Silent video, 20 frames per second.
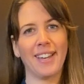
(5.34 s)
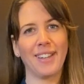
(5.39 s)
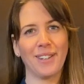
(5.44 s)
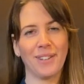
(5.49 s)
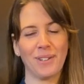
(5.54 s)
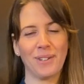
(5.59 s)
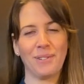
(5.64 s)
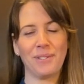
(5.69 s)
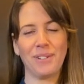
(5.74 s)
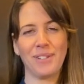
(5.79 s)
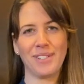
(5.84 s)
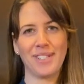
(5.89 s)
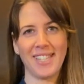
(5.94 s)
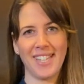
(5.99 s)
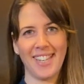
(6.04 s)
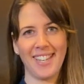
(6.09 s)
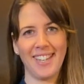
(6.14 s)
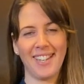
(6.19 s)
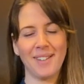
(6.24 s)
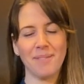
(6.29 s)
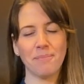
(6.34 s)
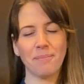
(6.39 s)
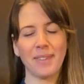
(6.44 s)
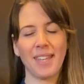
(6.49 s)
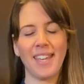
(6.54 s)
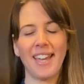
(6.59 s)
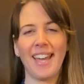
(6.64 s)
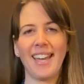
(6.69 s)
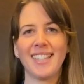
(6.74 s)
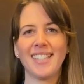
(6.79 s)
gurus here.
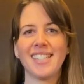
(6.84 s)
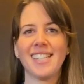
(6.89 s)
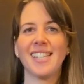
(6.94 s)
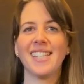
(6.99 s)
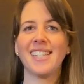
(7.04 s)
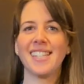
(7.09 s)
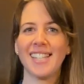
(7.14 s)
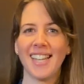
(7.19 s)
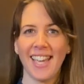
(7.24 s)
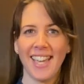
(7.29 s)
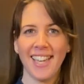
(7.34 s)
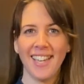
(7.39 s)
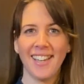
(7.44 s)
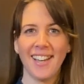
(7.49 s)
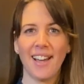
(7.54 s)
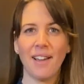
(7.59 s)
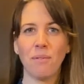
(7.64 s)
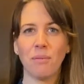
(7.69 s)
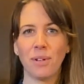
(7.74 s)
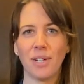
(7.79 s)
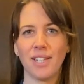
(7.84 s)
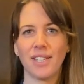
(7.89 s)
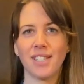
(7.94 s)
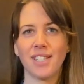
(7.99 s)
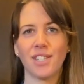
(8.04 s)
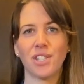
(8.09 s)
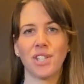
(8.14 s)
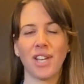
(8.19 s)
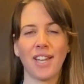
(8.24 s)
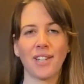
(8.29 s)
And today I wanted
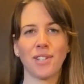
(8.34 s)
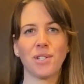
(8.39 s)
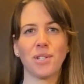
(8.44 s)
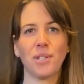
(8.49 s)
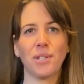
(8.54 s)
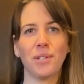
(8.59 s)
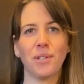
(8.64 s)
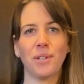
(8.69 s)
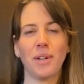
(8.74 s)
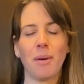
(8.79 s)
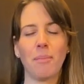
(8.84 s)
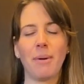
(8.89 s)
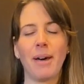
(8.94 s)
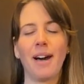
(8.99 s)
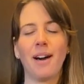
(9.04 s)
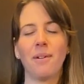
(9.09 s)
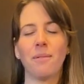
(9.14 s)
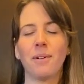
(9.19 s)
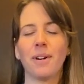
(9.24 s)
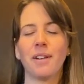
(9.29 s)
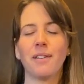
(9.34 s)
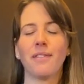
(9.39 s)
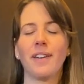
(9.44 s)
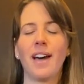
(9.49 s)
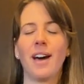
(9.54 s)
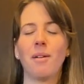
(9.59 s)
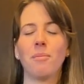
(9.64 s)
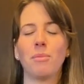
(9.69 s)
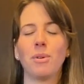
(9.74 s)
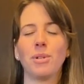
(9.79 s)
to chat to you about one of
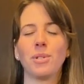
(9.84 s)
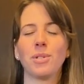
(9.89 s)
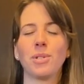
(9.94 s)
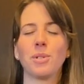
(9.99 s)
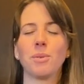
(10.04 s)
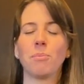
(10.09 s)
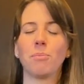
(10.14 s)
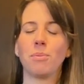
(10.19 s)
our most